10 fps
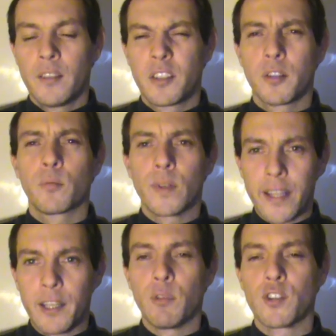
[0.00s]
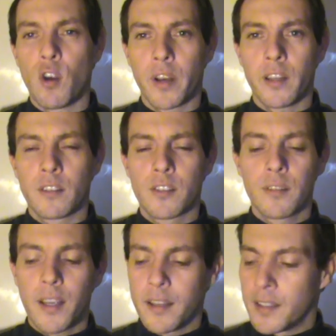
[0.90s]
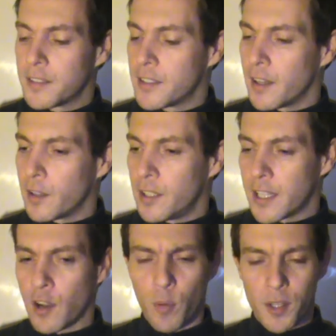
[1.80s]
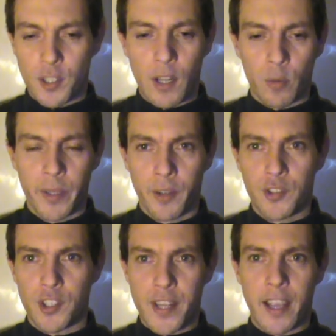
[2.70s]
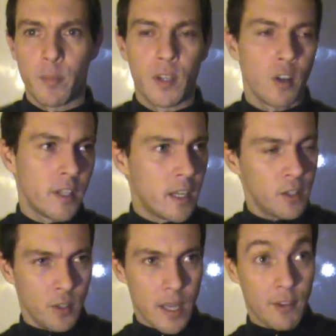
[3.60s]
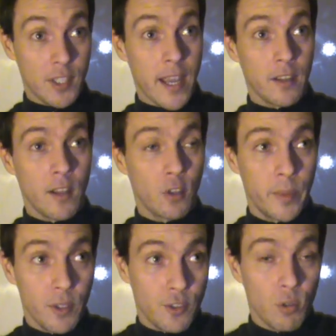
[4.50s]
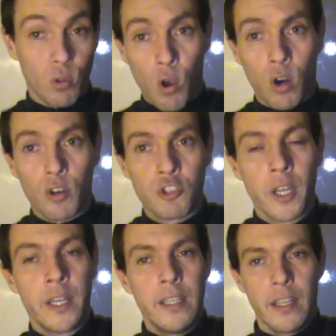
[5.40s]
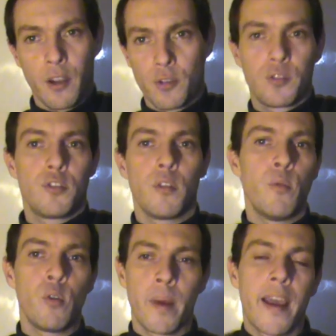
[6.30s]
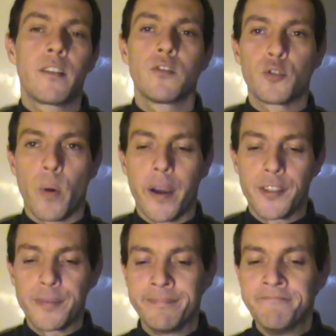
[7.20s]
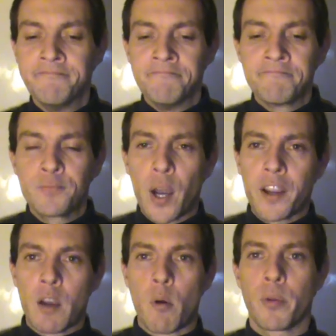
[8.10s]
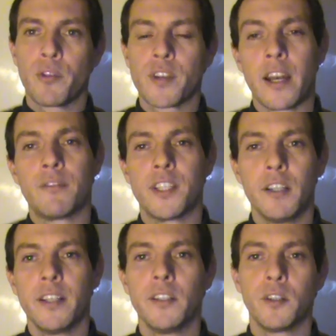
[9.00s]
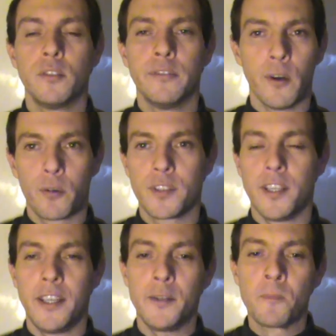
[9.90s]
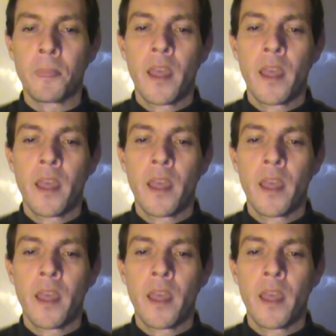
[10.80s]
to relate to his audience, and it's uh, you take a whole bunch of dollar bills, you stack them end on end, and you'll have a stack of dollar bills so large it goes to the moon and back twice. Well, I can come up with those kind of silly little folksy